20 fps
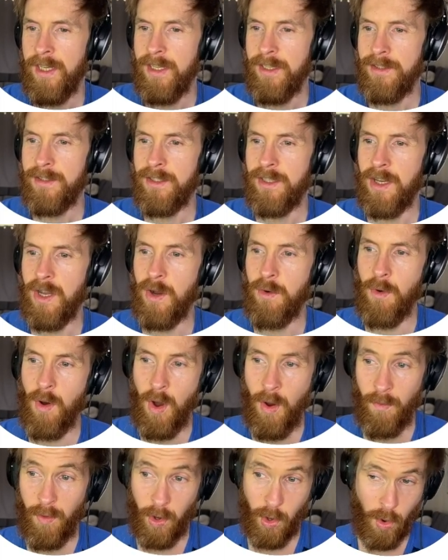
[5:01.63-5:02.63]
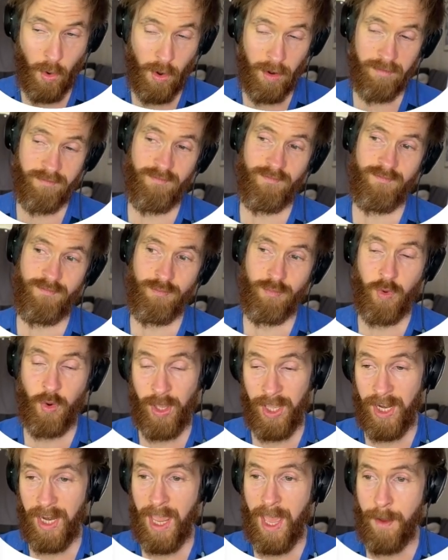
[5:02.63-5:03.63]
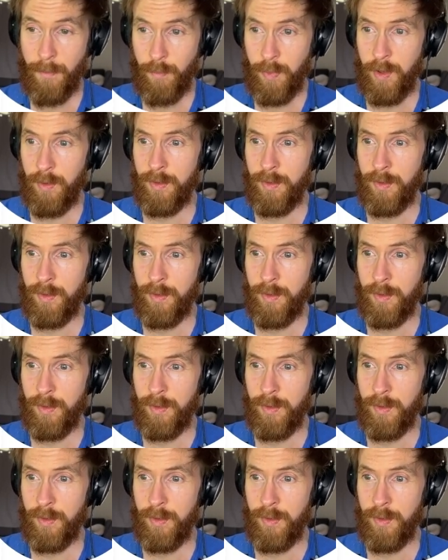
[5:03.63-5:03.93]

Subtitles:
So overall, pretty happy